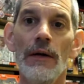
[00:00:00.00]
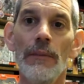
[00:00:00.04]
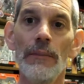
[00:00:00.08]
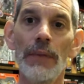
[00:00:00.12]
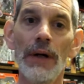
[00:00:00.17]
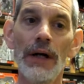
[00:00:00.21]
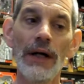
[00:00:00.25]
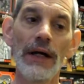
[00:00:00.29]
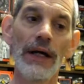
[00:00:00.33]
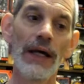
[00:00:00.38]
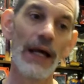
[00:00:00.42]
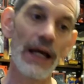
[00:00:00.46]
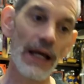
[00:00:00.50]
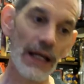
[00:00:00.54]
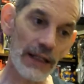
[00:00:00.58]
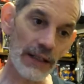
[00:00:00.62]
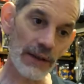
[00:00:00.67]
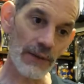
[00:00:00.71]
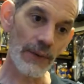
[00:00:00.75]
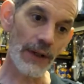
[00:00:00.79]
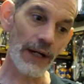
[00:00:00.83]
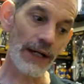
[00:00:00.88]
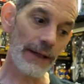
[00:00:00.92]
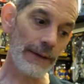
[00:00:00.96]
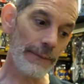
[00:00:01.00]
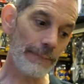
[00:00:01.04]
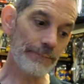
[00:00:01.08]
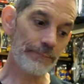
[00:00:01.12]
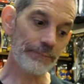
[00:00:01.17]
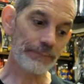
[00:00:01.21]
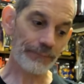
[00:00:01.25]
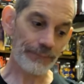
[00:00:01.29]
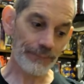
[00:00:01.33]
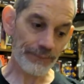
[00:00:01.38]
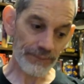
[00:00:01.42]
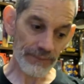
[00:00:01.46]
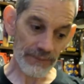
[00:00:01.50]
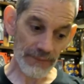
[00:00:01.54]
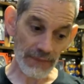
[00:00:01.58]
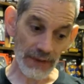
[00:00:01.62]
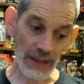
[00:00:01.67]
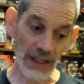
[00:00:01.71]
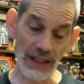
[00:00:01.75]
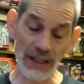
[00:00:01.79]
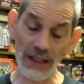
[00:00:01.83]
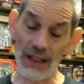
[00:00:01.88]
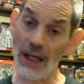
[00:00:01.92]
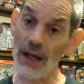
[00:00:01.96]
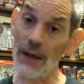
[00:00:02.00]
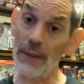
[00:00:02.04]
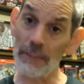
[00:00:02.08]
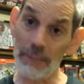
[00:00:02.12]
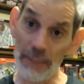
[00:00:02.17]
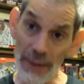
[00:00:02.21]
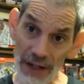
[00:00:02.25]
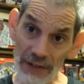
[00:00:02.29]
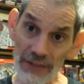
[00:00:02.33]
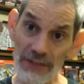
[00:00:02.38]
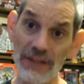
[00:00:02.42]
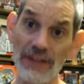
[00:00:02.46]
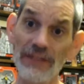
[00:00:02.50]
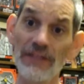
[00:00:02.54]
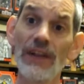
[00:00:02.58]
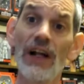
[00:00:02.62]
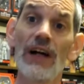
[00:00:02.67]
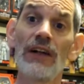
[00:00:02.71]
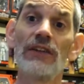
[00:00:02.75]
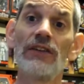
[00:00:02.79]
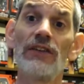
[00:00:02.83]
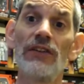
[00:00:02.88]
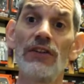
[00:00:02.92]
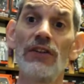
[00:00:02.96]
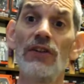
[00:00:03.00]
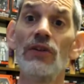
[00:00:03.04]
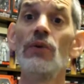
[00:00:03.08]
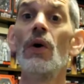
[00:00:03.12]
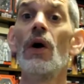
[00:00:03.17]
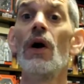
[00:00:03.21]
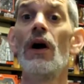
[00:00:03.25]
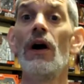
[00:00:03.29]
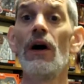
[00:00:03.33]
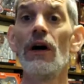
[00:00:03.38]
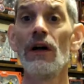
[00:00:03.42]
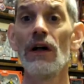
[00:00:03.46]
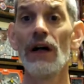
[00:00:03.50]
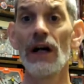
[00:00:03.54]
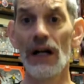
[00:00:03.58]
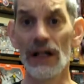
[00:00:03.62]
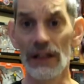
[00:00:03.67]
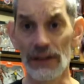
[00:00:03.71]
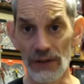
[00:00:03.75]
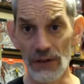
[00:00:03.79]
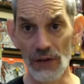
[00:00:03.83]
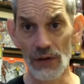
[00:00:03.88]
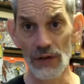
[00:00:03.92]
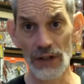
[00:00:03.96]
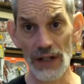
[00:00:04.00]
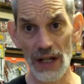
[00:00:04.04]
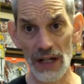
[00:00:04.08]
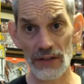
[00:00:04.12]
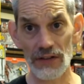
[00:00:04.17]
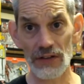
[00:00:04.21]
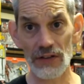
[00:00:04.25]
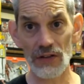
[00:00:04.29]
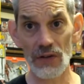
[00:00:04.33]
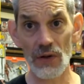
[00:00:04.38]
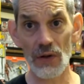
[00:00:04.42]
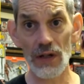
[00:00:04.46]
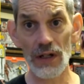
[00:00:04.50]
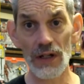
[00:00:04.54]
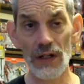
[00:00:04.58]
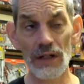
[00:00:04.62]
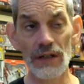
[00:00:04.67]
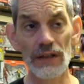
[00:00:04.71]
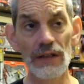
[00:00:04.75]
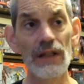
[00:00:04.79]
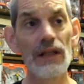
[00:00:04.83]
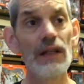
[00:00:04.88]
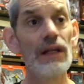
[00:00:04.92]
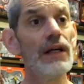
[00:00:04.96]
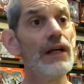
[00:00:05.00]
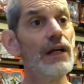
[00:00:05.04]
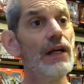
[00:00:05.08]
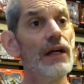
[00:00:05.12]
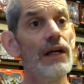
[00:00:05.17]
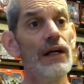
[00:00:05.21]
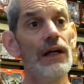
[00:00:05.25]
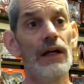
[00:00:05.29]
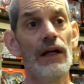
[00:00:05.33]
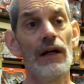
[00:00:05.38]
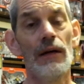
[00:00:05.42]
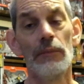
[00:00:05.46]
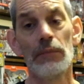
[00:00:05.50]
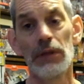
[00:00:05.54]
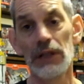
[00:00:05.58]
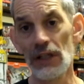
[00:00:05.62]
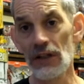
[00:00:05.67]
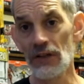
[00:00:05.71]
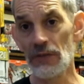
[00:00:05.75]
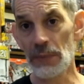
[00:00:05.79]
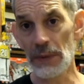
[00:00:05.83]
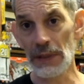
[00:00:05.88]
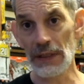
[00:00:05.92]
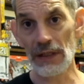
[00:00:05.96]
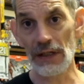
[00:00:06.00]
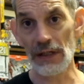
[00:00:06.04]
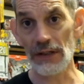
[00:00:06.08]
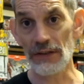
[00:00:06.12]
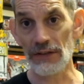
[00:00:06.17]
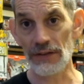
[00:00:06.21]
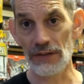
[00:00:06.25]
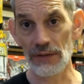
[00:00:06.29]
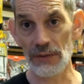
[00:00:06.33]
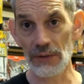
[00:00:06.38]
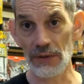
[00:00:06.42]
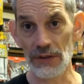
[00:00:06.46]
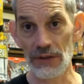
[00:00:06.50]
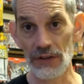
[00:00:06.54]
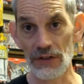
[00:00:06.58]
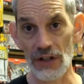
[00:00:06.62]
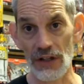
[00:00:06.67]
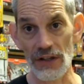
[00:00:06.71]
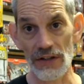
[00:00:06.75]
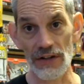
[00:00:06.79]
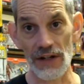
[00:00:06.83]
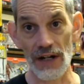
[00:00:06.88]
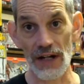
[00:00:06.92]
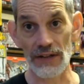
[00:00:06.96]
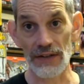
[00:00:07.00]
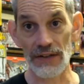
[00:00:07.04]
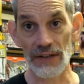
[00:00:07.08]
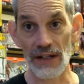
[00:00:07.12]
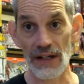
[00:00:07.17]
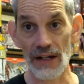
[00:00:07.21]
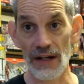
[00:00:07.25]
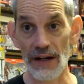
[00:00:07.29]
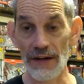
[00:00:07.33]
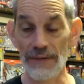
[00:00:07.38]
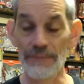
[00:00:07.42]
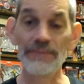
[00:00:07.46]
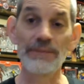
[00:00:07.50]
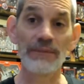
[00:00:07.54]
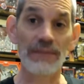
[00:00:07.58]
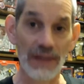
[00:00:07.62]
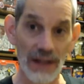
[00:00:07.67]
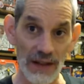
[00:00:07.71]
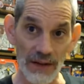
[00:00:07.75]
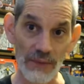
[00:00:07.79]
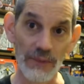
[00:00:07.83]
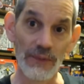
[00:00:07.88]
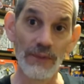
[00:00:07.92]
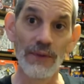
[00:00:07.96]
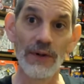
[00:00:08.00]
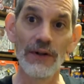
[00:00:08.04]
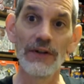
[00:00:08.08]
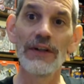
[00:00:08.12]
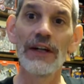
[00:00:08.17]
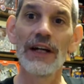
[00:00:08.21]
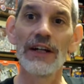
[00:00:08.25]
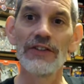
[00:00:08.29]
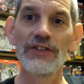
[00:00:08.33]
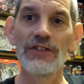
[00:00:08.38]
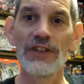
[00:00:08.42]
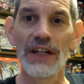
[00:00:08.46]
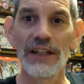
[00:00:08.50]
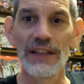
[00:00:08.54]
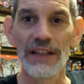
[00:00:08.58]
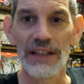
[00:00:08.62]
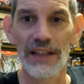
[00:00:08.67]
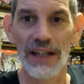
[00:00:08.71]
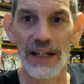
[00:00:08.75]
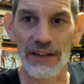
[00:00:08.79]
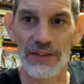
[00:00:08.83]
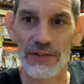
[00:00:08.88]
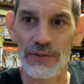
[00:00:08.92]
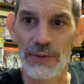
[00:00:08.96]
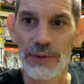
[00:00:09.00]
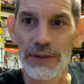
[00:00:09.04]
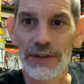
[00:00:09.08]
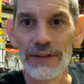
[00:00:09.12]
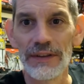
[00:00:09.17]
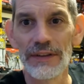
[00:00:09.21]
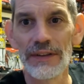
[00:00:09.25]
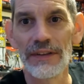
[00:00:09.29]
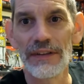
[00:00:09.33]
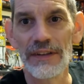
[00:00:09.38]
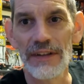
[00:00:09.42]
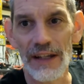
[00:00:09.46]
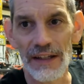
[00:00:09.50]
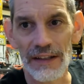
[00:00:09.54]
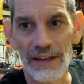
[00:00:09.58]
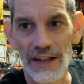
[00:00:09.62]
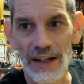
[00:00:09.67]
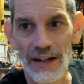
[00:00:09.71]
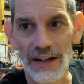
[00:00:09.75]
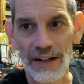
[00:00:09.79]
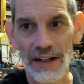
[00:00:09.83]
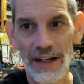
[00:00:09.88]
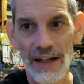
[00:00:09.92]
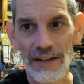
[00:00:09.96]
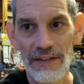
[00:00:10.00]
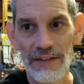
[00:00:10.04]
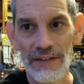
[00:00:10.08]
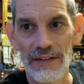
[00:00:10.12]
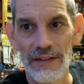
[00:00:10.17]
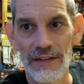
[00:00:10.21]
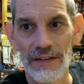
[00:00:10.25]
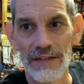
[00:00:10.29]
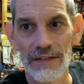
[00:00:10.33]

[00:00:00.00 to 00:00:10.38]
but anyway, best of luck to you all on your next toy hunt. Please be nice to each other out there, and we'll catch you on the next one. Take care, guys.